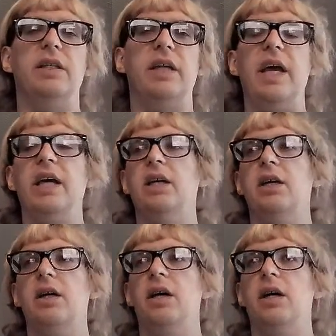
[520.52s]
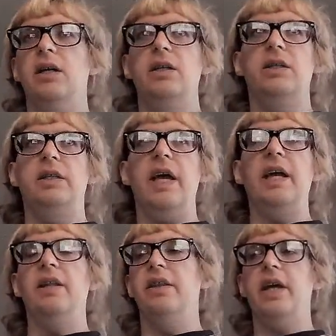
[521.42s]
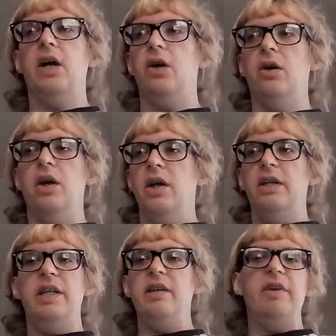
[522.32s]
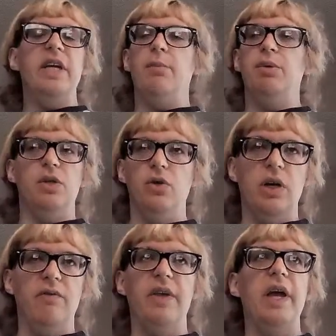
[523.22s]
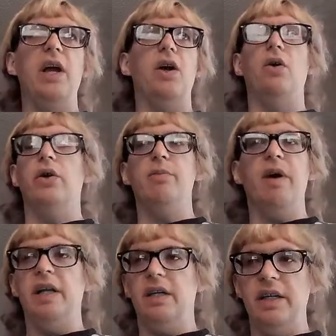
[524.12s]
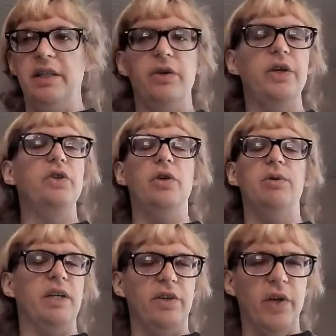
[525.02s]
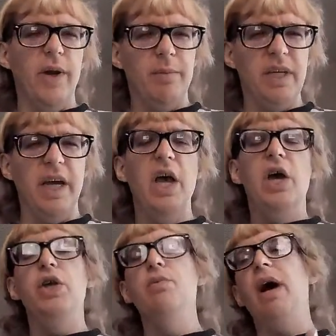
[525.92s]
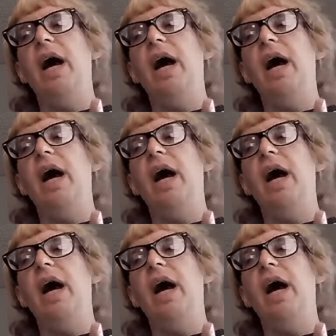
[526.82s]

take their TV episodes off the air, or you might delete their YouTube channel. You know what I'm saying? You